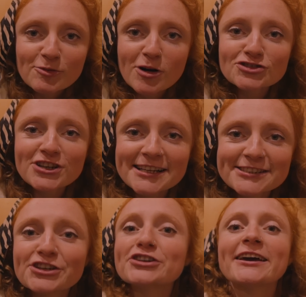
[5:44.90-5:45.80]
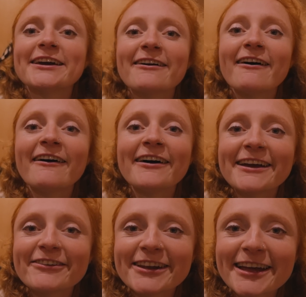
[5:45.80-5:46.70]
Whilst Jack's cooking, I
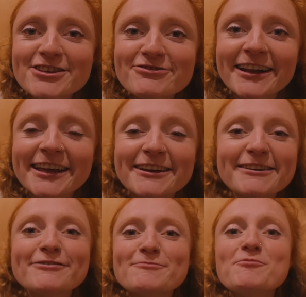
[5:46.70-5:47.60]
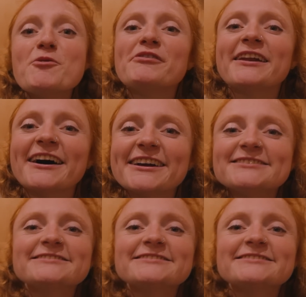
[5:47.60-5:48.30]
am going to get us ready for movie night.